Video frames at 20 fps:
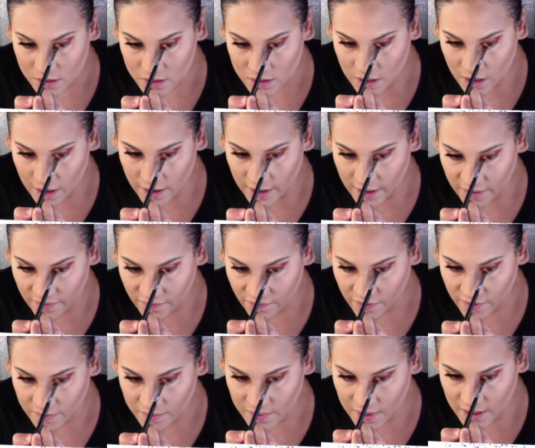Starting
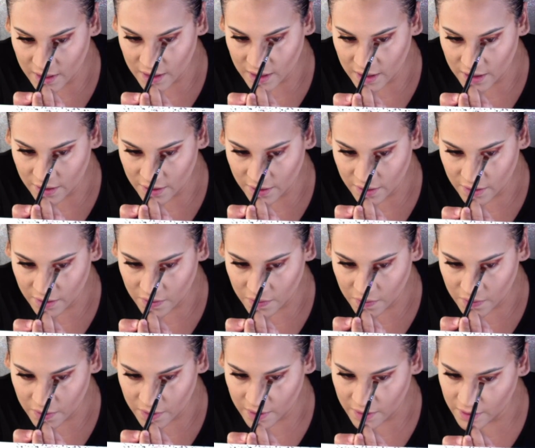from the inner
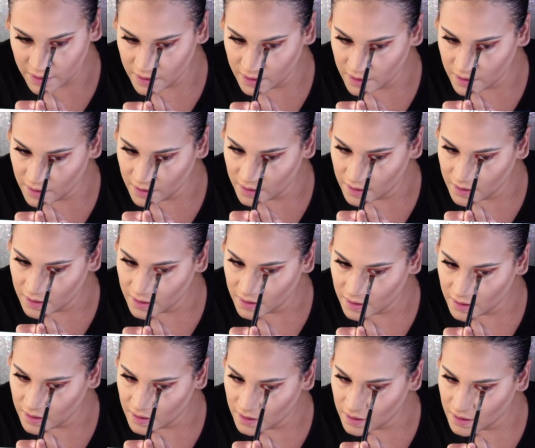corner
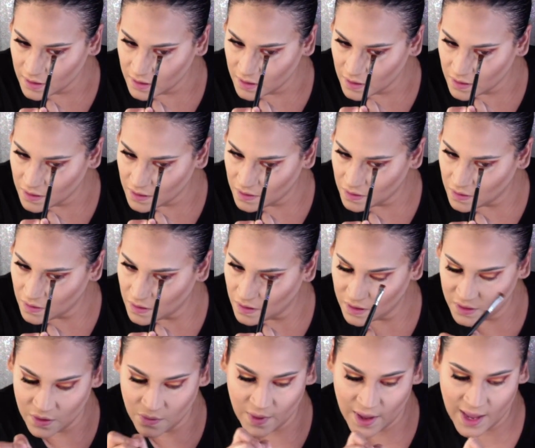
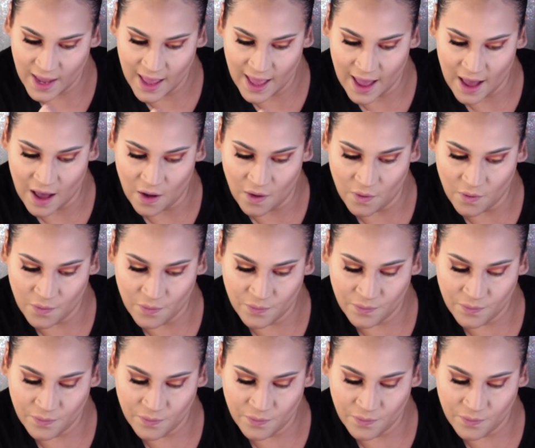all the way out.